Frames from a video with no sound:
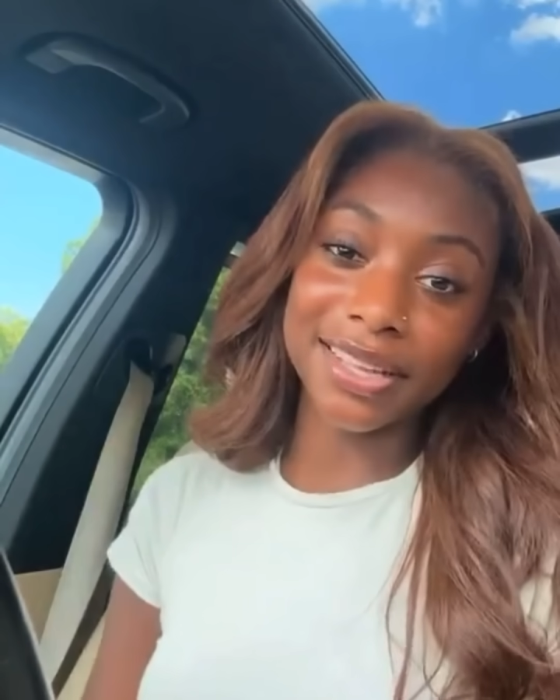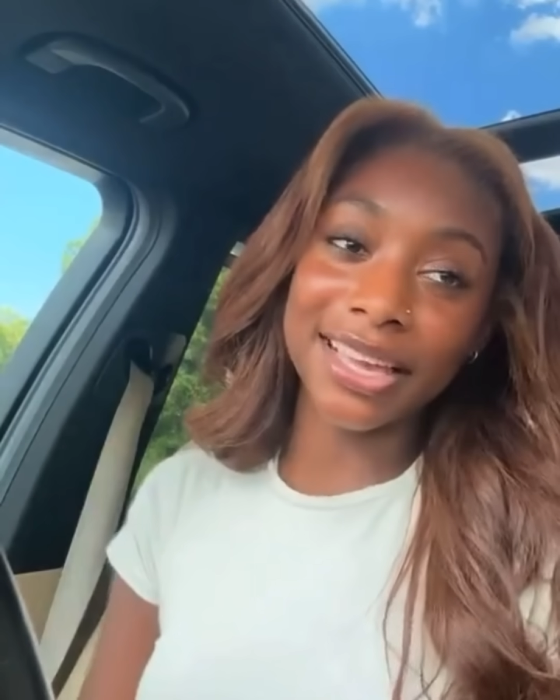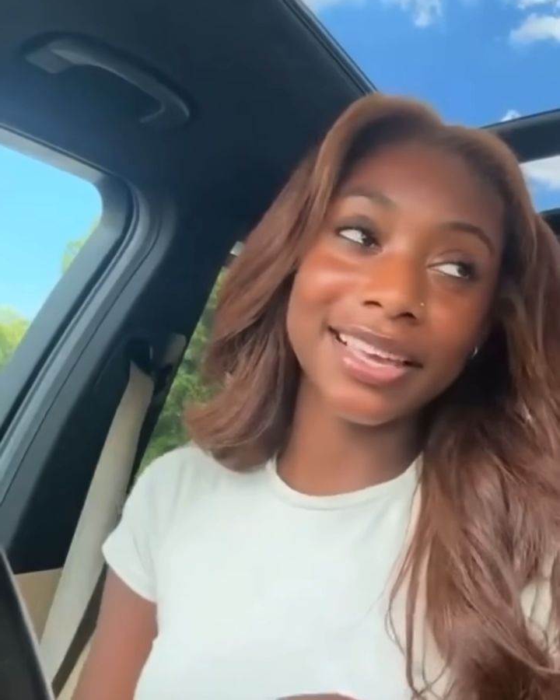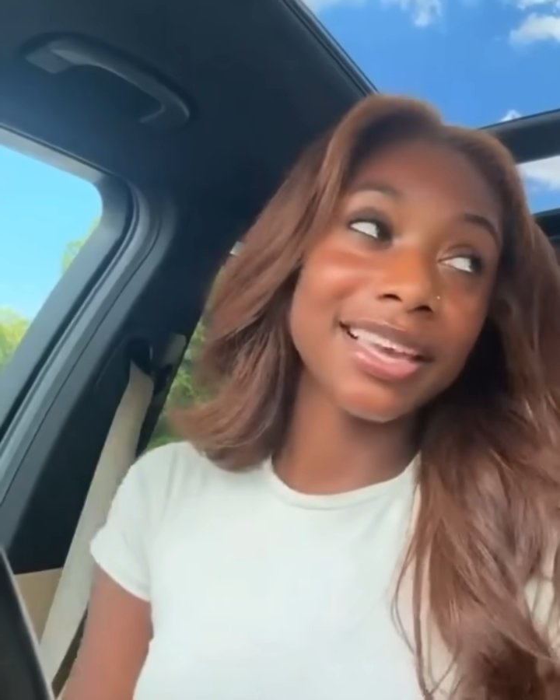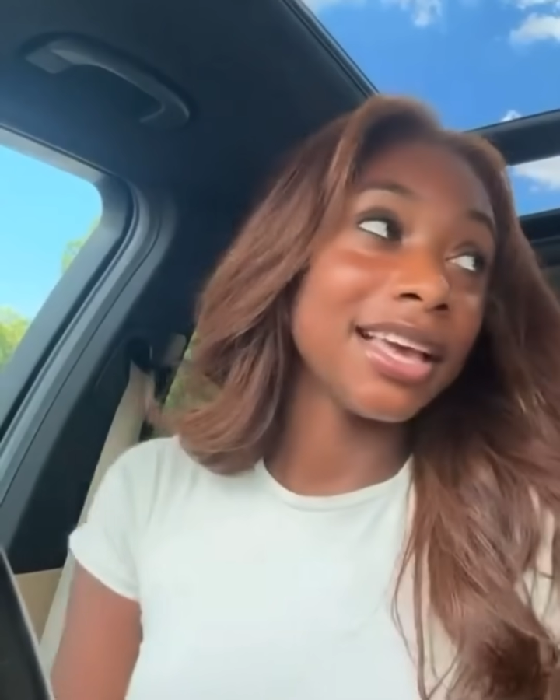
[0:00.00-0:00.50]

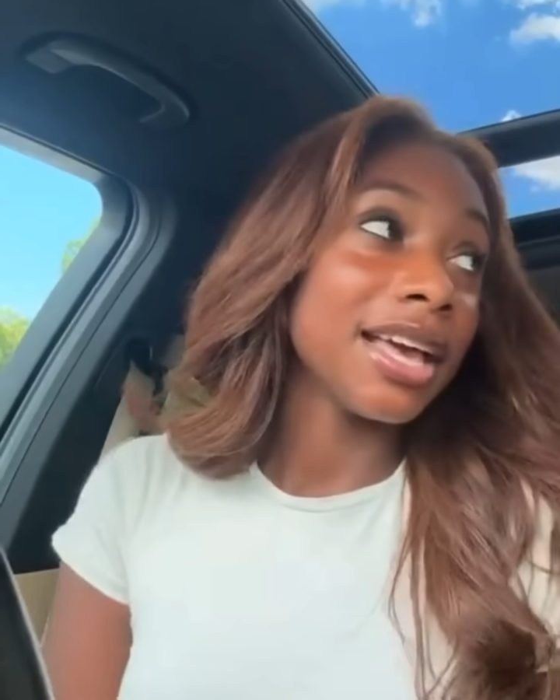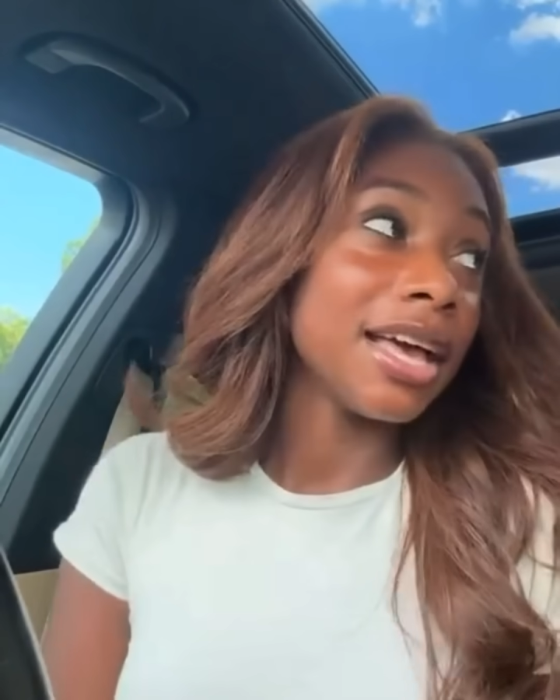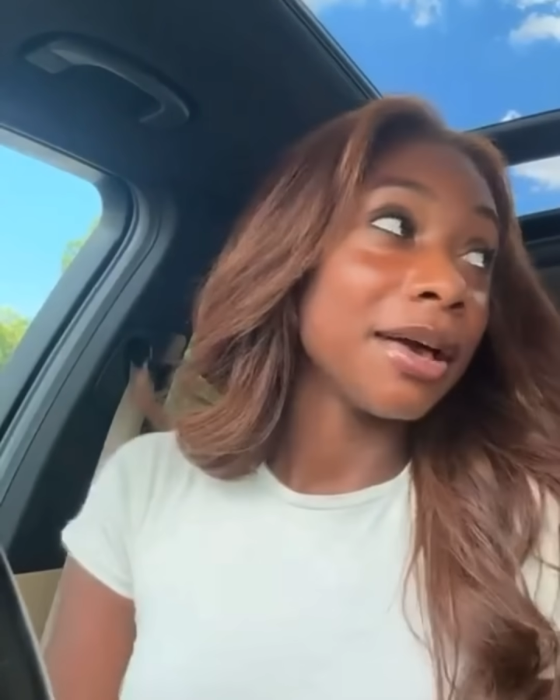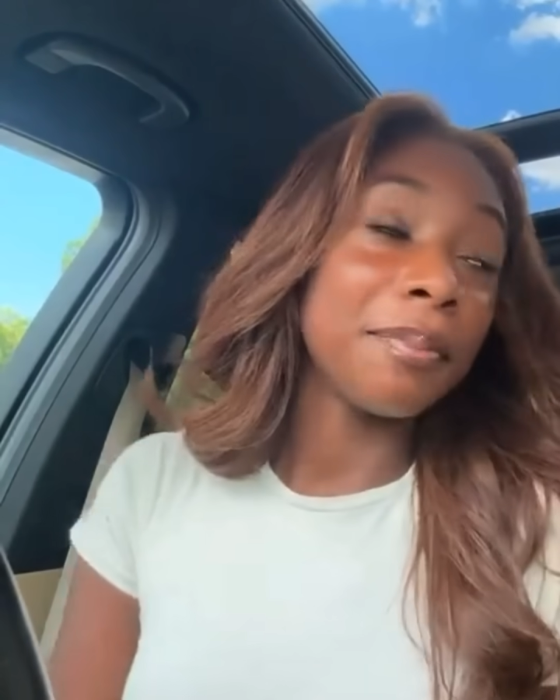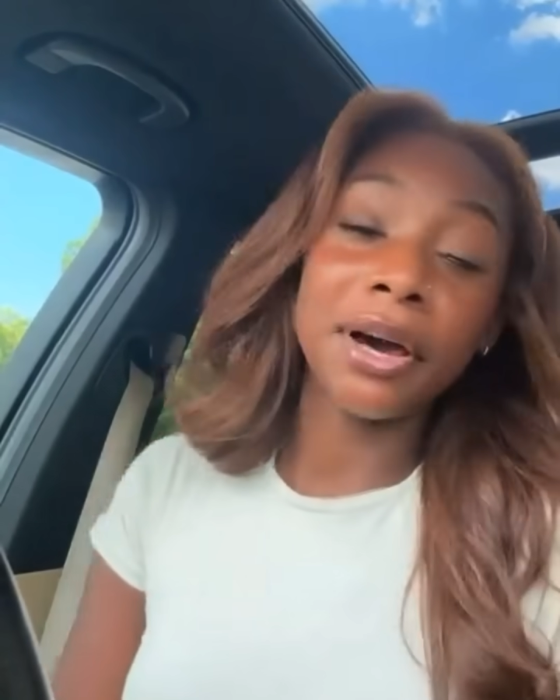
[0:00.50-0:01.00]
Like,
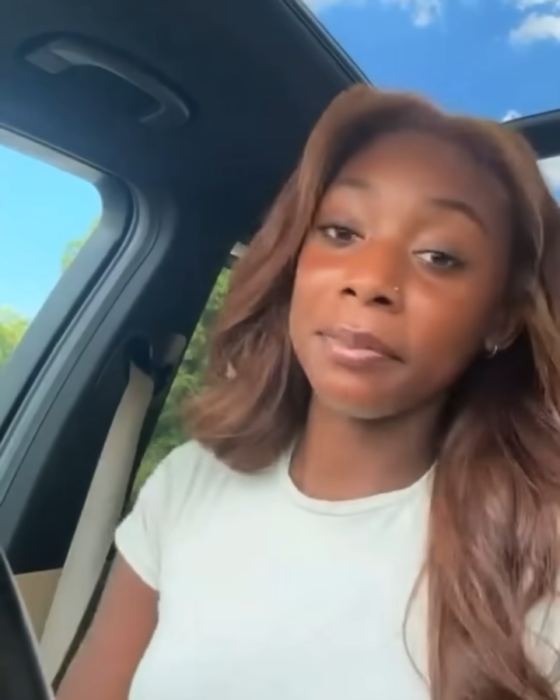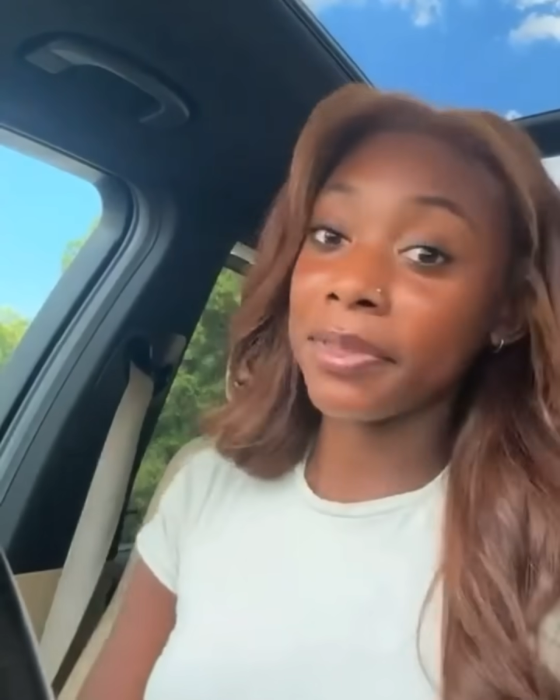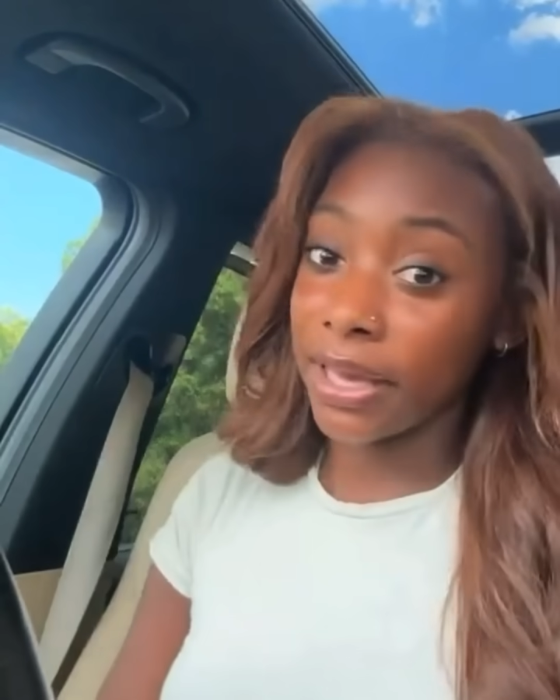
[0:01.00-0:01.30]
pump the